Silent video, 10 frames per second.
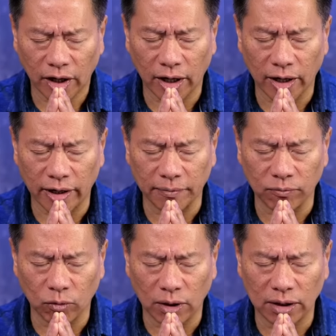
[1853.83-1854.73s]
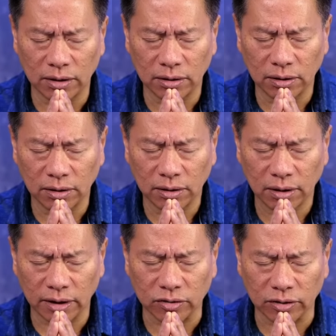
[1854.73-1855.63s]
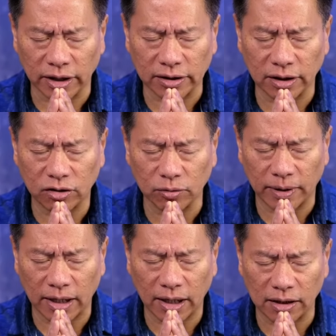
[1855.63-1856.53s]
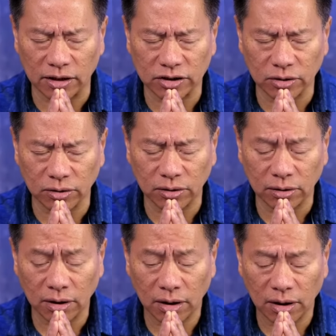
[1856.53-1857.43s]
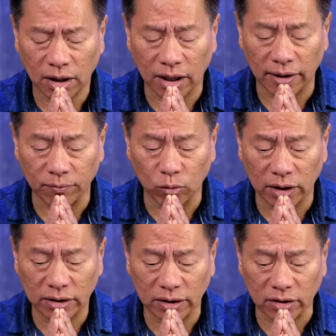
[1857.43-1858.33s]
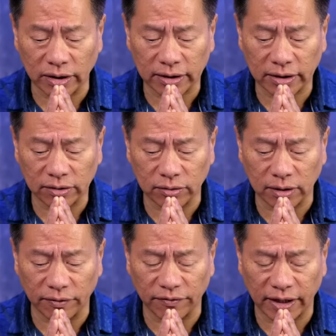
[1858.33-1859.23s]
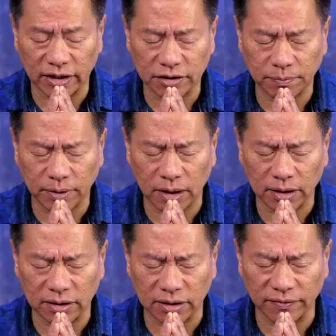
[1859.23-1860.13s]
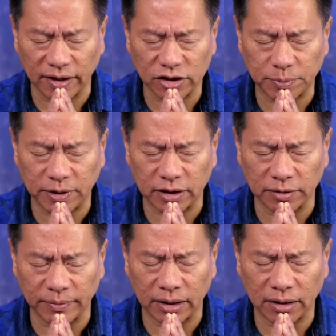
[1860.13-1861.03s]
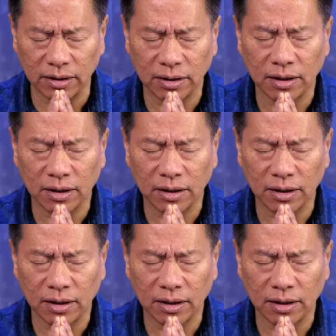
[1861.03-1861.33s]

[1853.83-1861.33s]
I am one and connected to my higher soul. I am one and connected to the divine spark, the divine spirit in me.